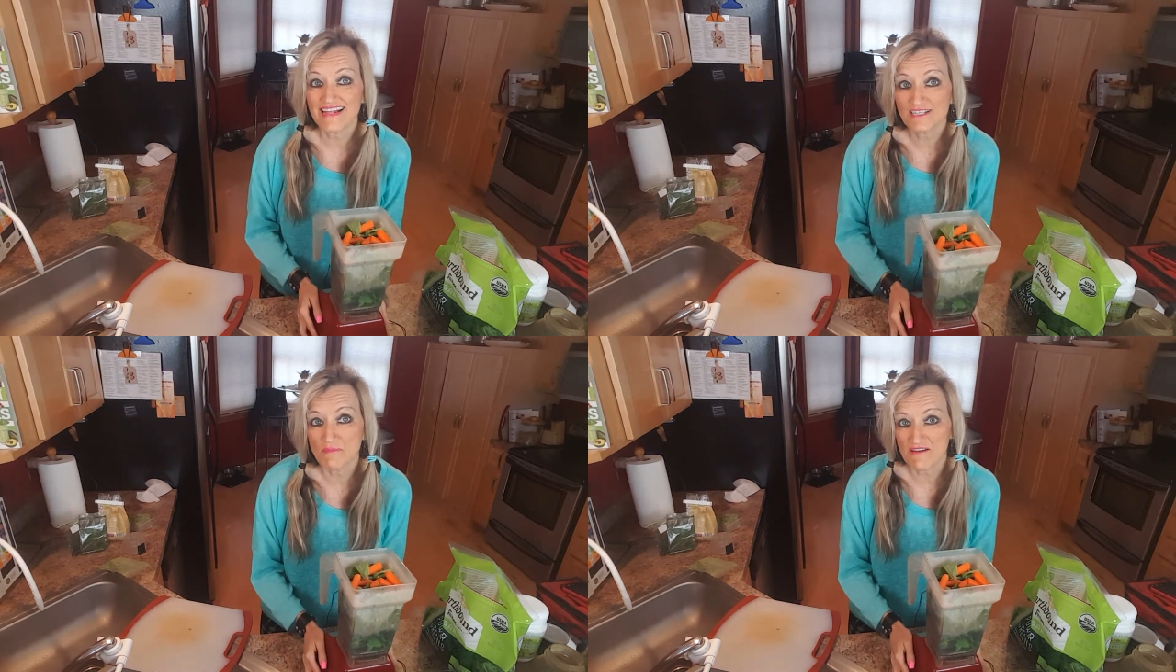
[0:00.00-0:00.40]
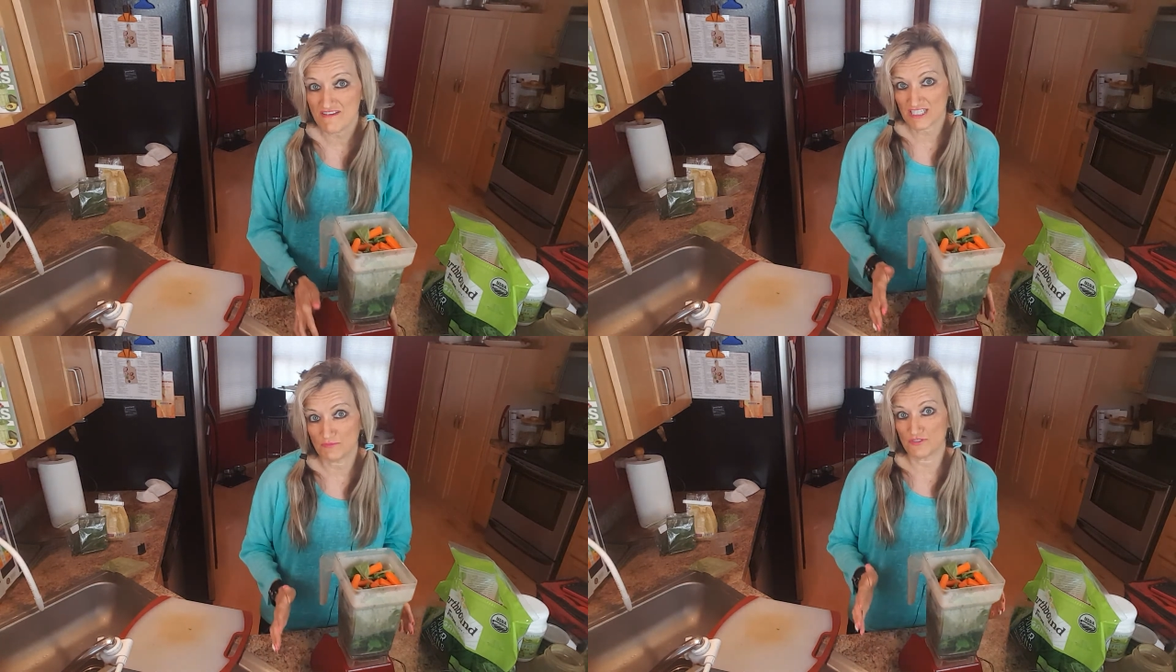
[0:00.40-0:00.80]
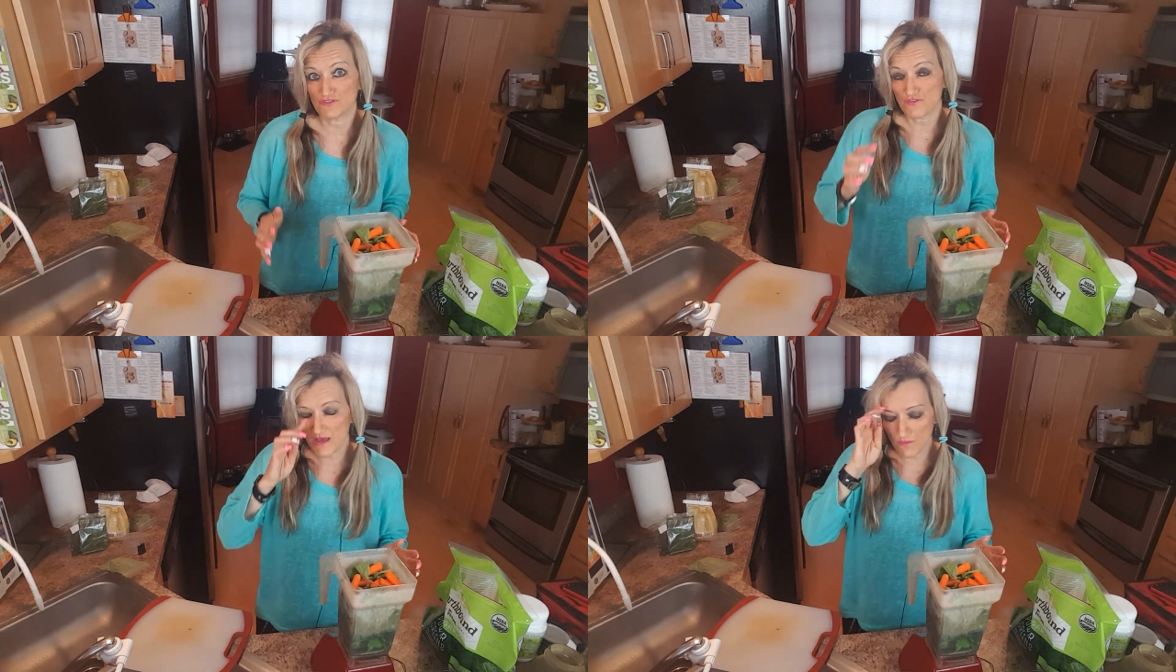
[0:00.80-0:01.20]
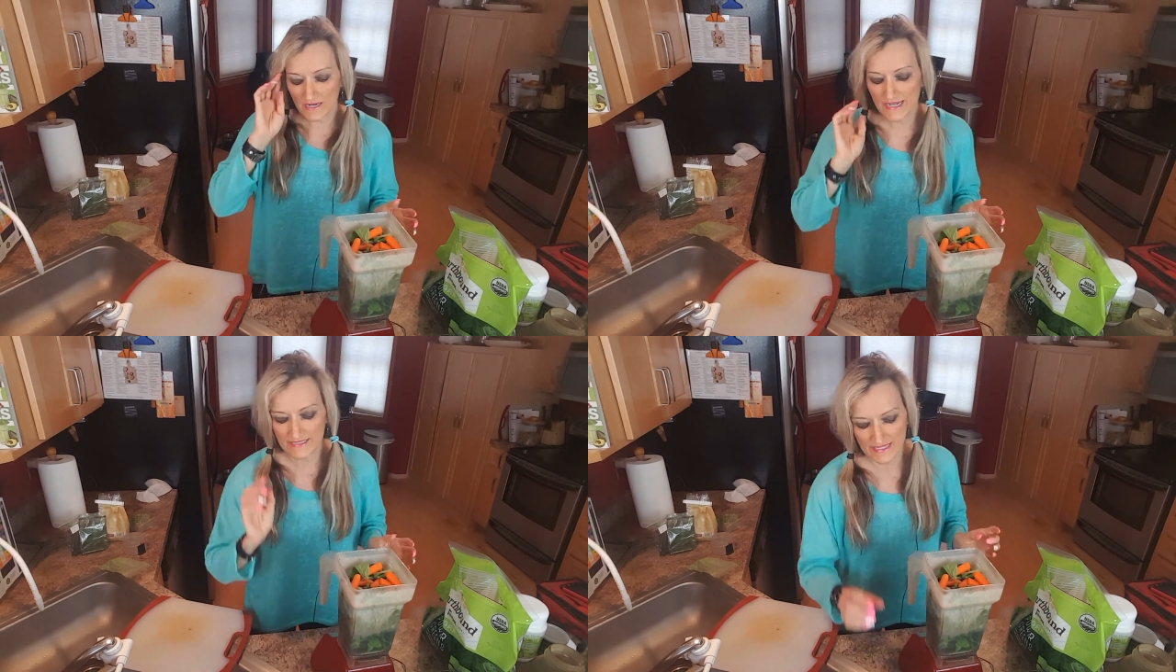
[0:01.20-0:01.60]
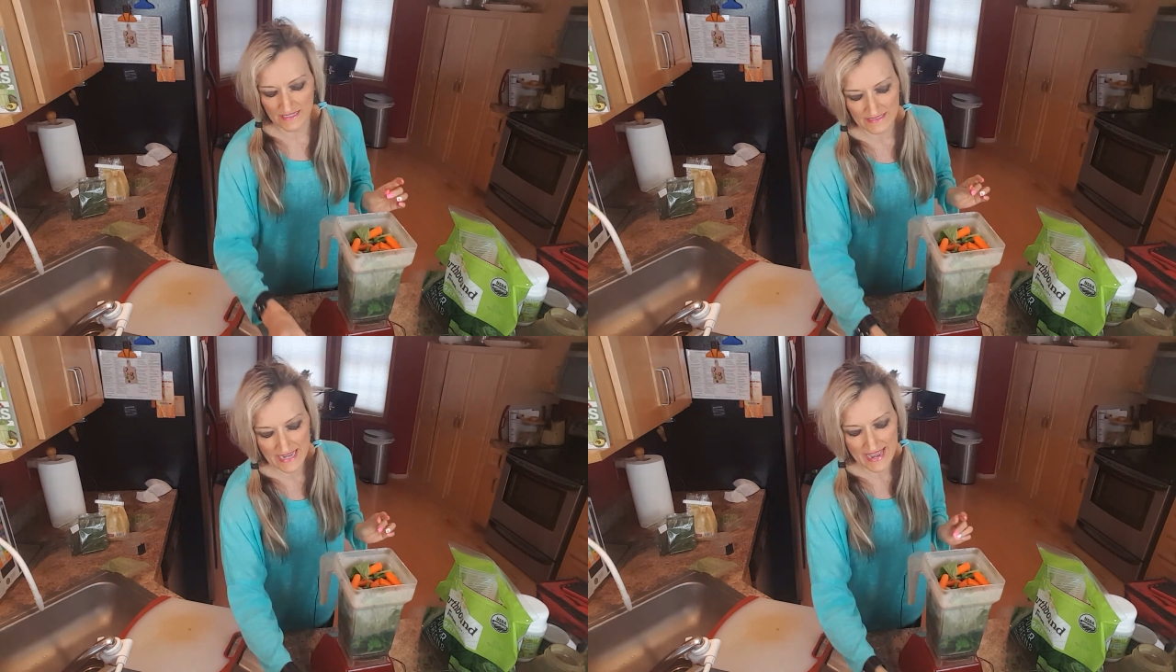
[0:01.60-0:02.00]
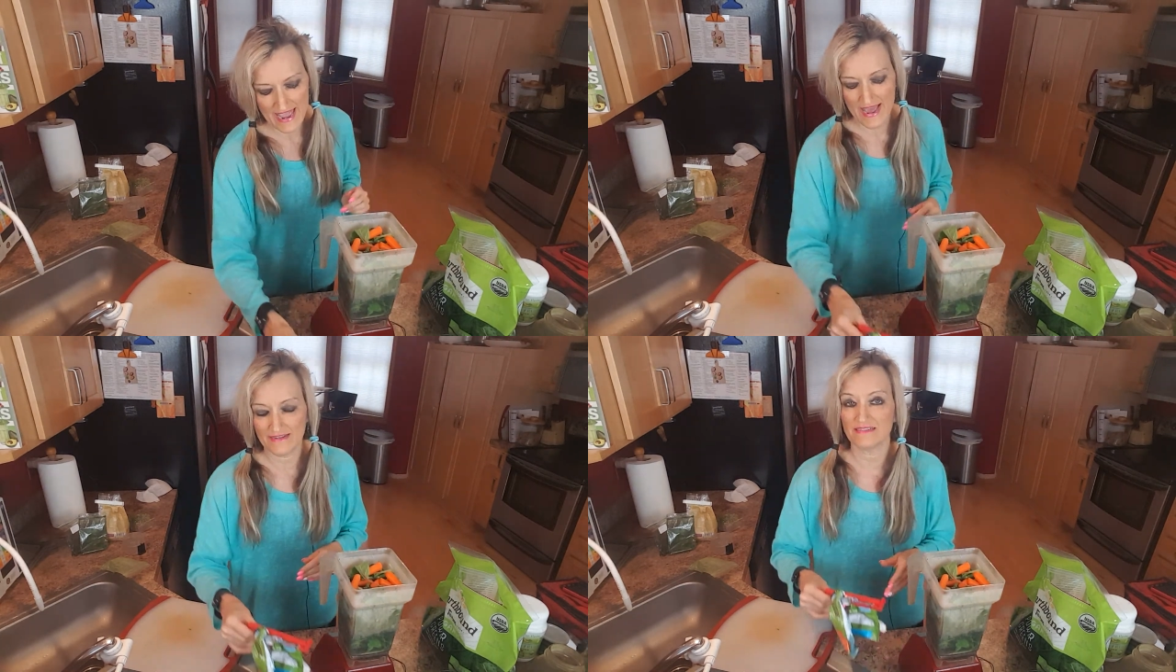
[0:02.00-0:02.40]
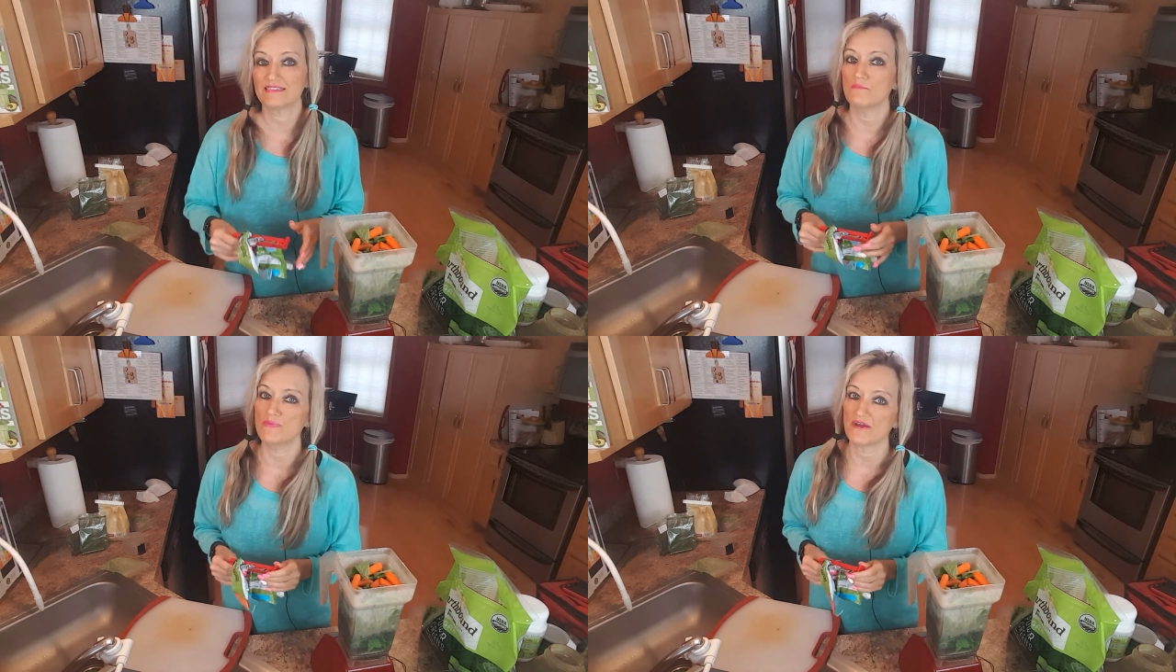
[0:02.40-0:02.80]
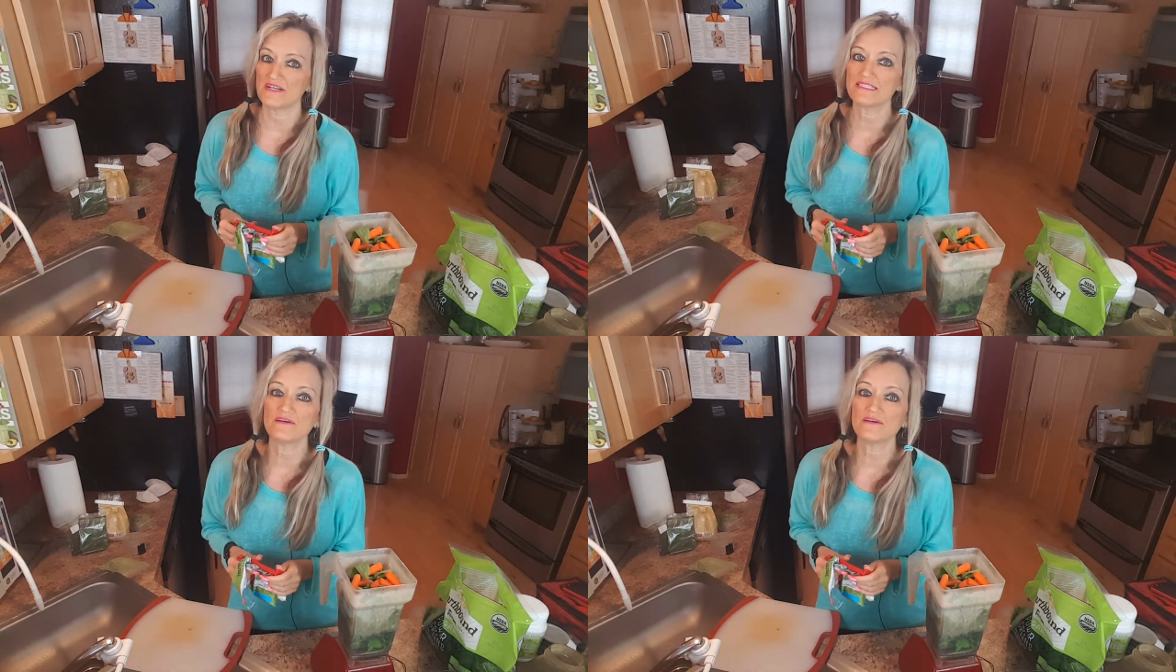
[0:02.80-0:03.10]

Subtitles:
that's all my vegetables. So then what I did is I added some berries.